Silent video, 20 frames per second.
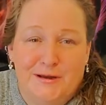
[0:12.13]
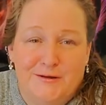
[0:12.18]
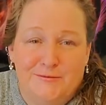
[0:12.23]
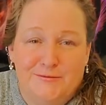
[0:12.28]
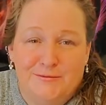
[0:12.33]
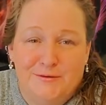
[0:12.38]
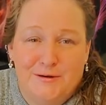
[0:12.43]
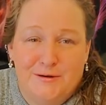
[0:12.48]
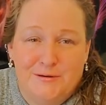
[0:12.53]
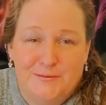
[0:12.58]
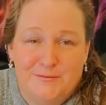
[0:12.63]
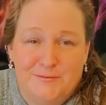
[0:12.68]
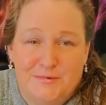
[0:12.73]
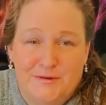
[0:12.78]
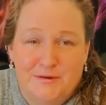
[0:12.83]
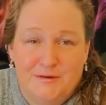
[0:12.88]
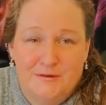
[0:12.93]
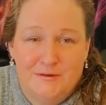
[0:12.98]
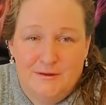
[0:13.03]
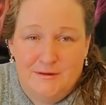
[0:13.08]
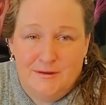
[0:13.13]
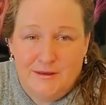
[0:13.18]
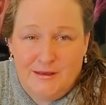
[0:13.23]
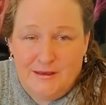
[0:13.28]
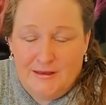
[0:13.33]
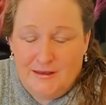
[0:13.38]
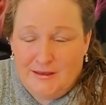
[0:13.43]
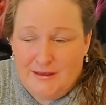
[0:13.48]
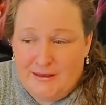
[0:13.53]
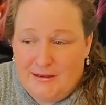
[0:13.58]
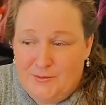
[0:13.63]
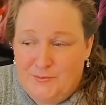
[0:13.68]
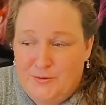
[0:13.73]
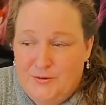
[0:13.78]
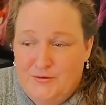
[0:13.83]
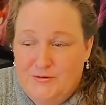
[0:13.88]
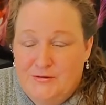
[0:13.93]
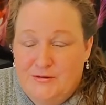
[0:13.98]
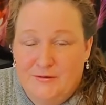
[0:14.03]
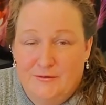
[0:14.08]
from an
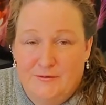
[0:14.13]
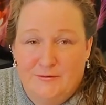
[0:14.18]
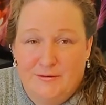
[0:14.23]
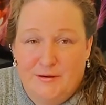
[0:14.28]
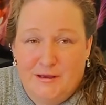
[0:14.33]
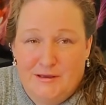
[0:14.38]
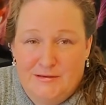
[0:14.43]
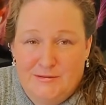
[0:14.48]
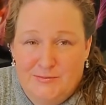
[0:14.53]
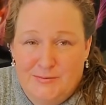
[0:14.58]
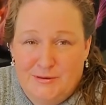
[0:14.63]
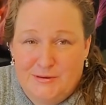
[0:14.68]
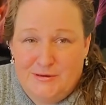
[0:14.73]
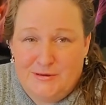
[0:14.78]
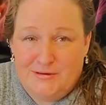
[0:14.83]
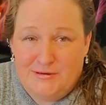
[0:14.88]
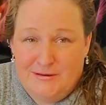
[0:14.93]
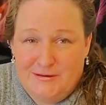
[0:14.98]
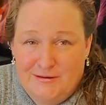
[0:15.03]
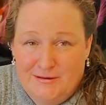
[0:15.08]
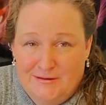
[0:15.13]
abusive husband